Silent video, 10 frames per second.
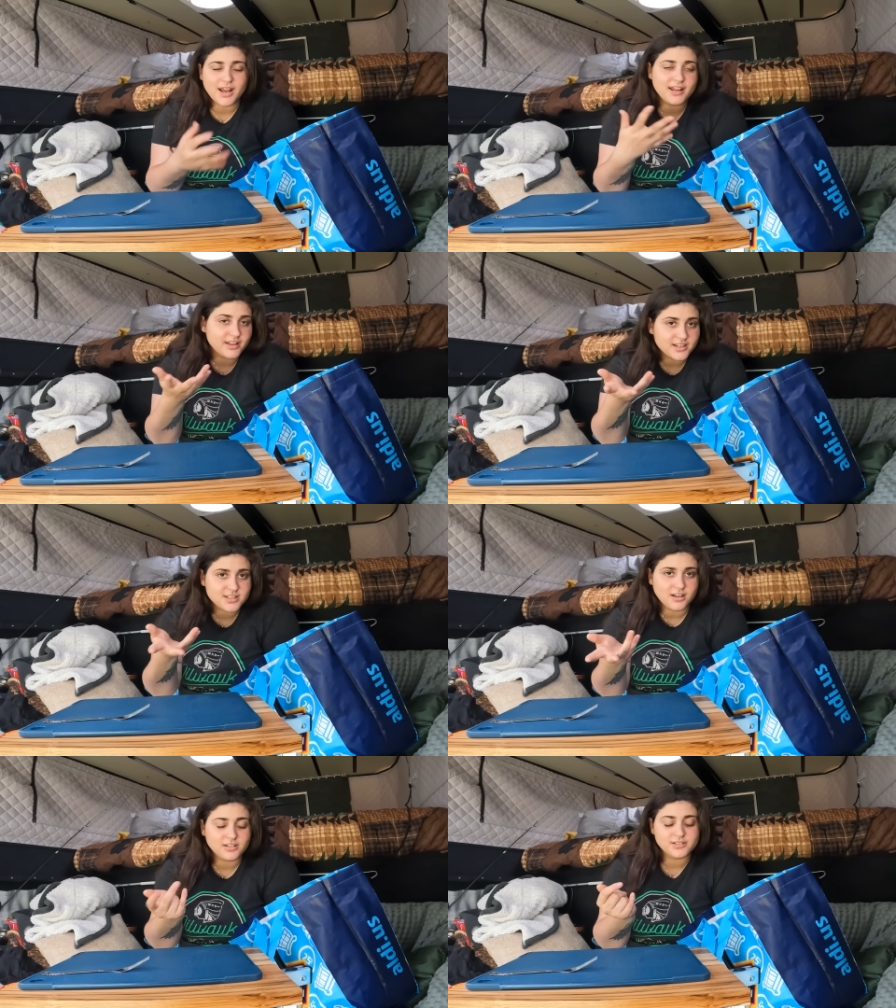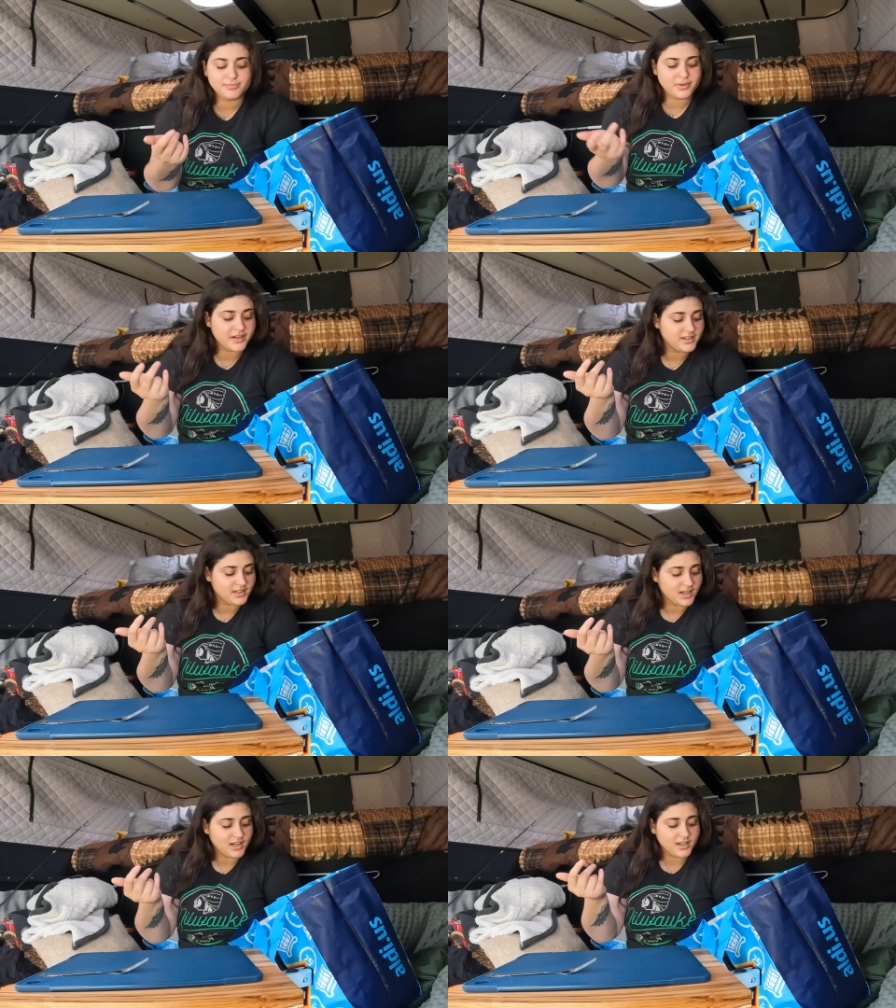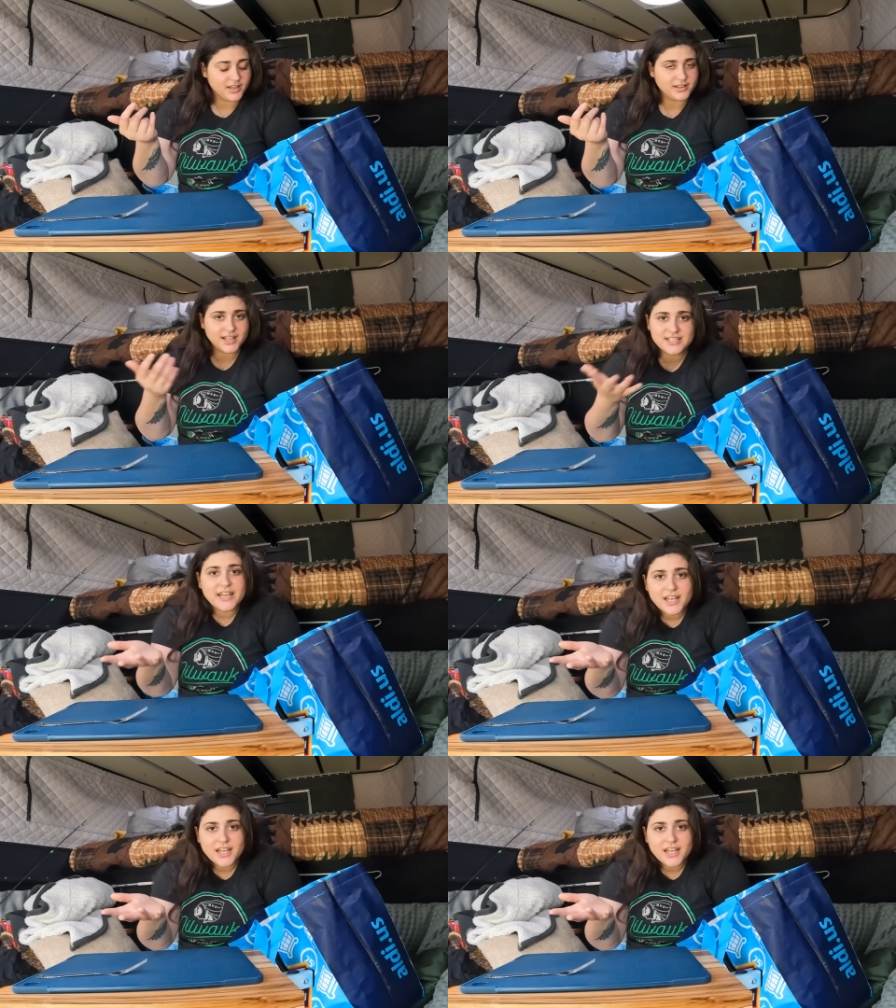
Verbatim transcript: I like salt, but that's